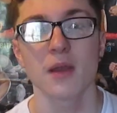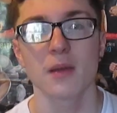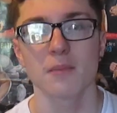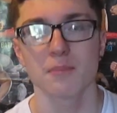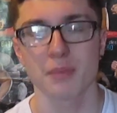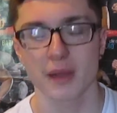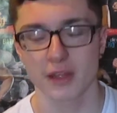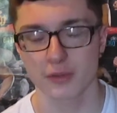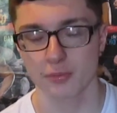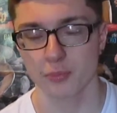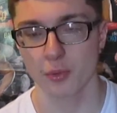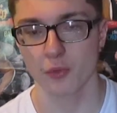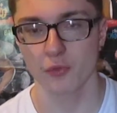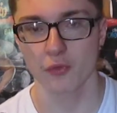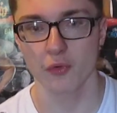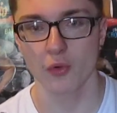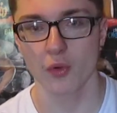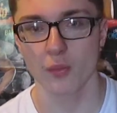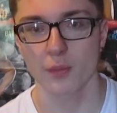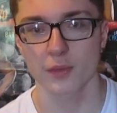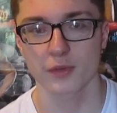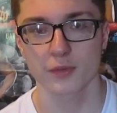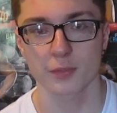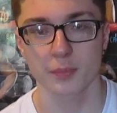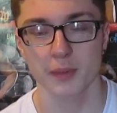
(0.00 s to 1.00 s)
best
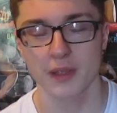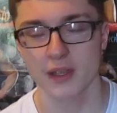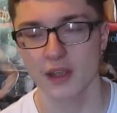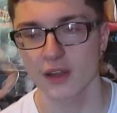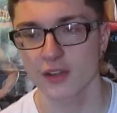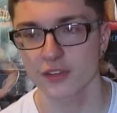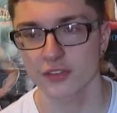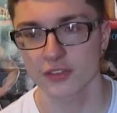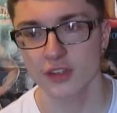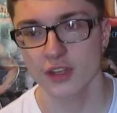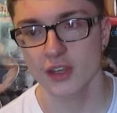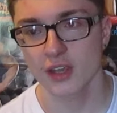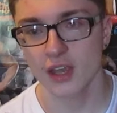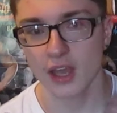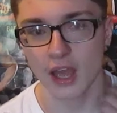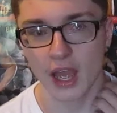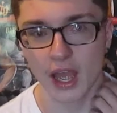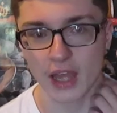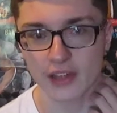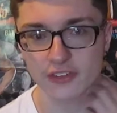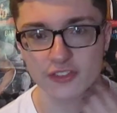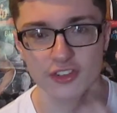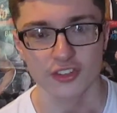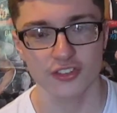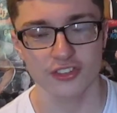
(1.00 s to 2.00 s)
performance because
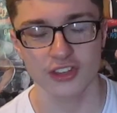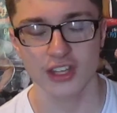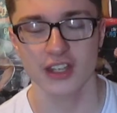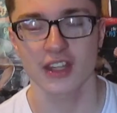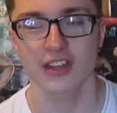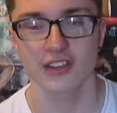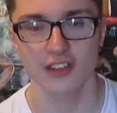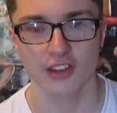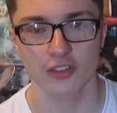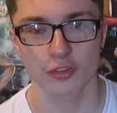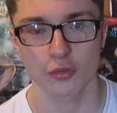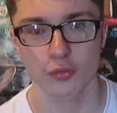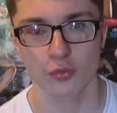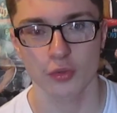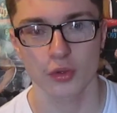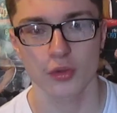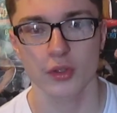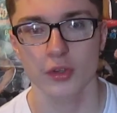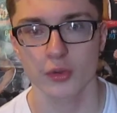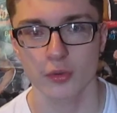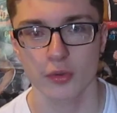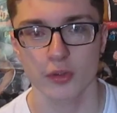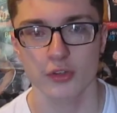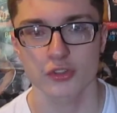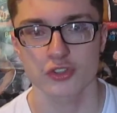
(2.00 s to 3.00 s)
I just think he does a
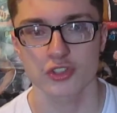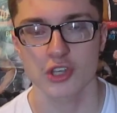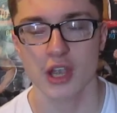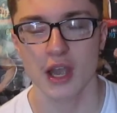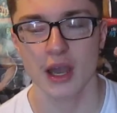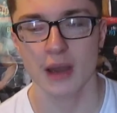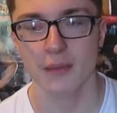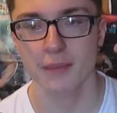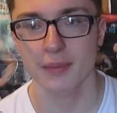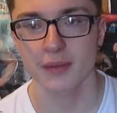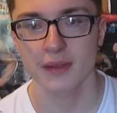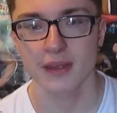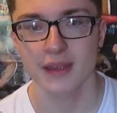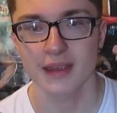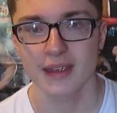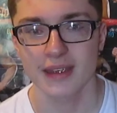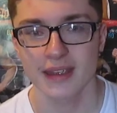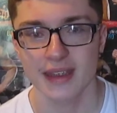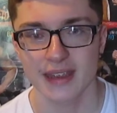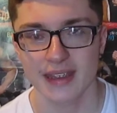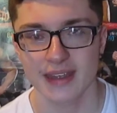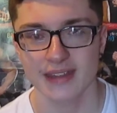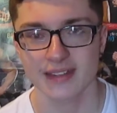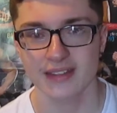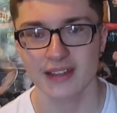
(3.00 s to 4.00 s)
really great job
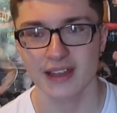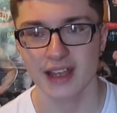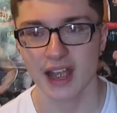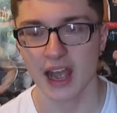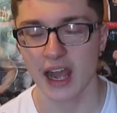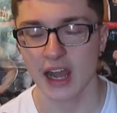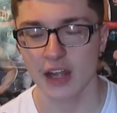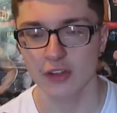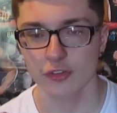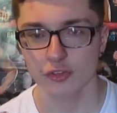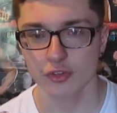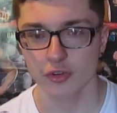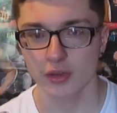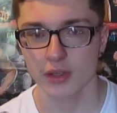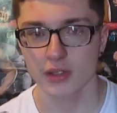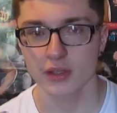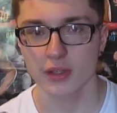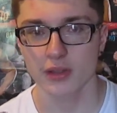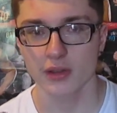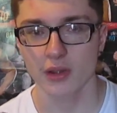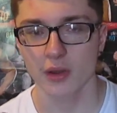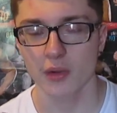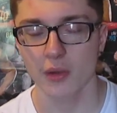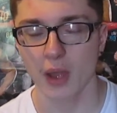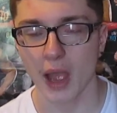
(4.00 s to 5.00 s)
in The Conjuring.
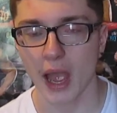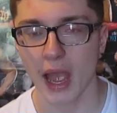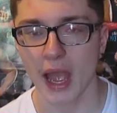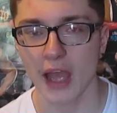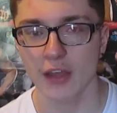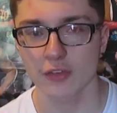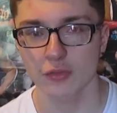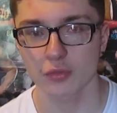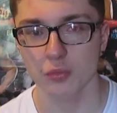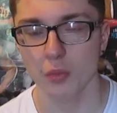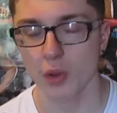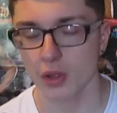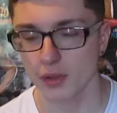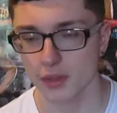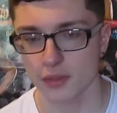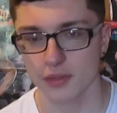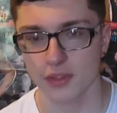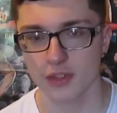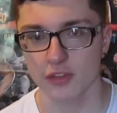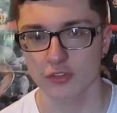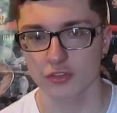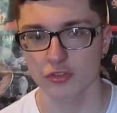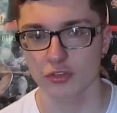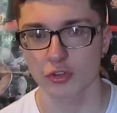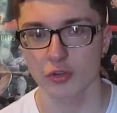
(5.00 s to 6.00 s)
You know, as one of
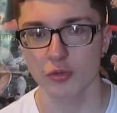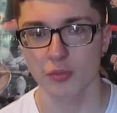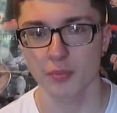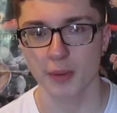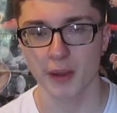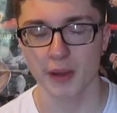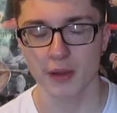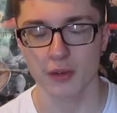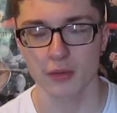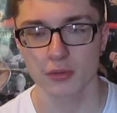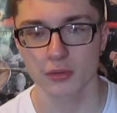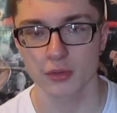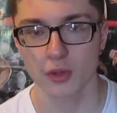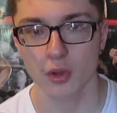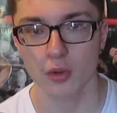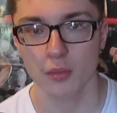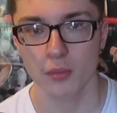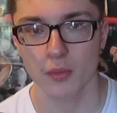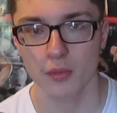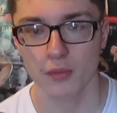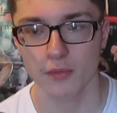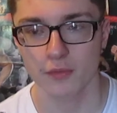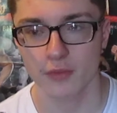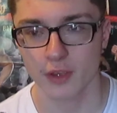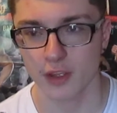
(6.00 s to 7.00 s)
these two
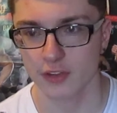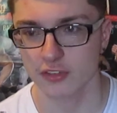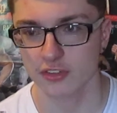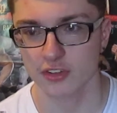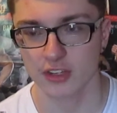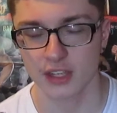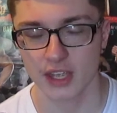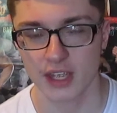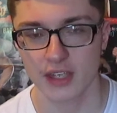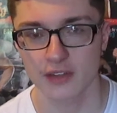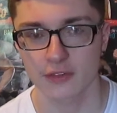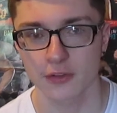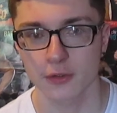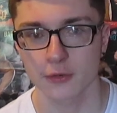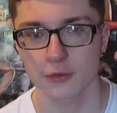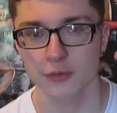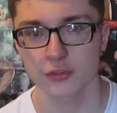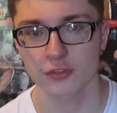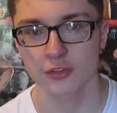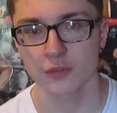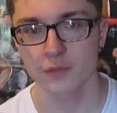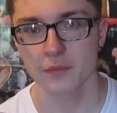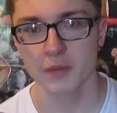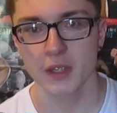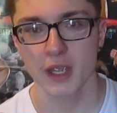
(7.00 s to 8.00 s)
paranormal
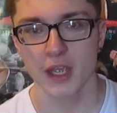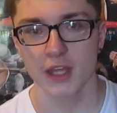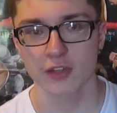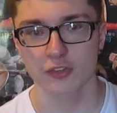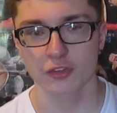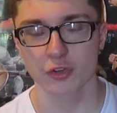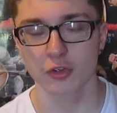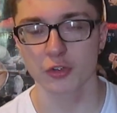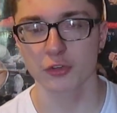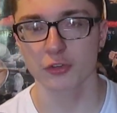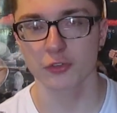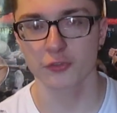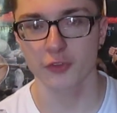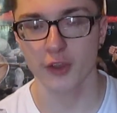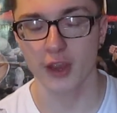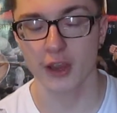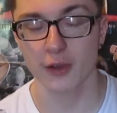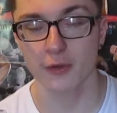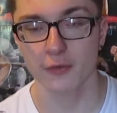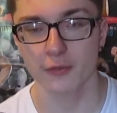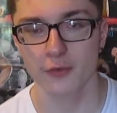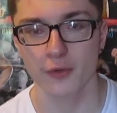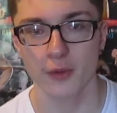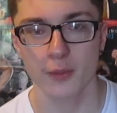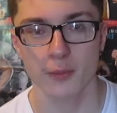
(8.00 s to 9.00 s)
investigators. And so
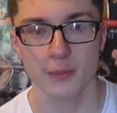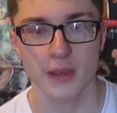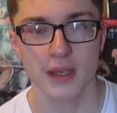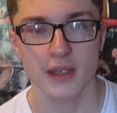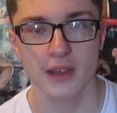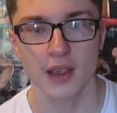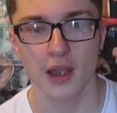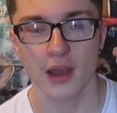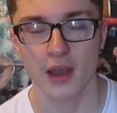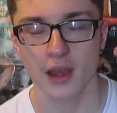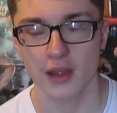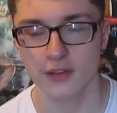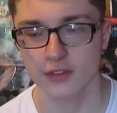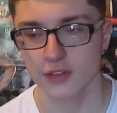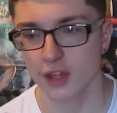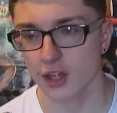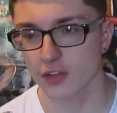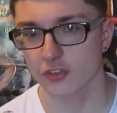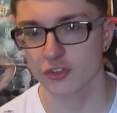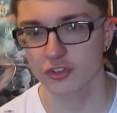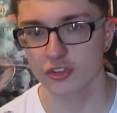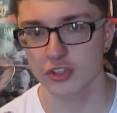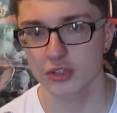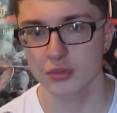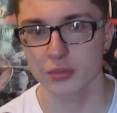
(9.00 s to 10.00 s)
fair Farrah Farmiga. I
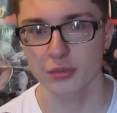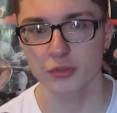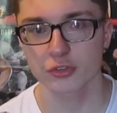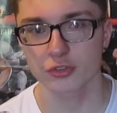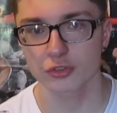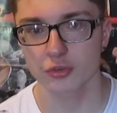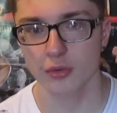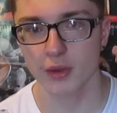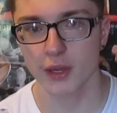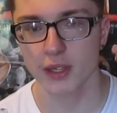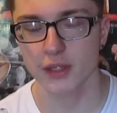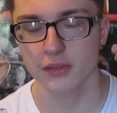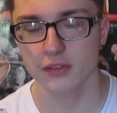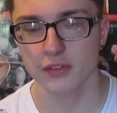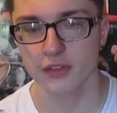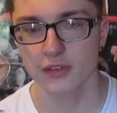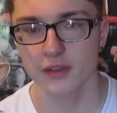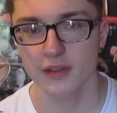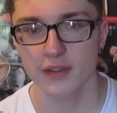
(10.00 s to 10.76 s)
thought she was great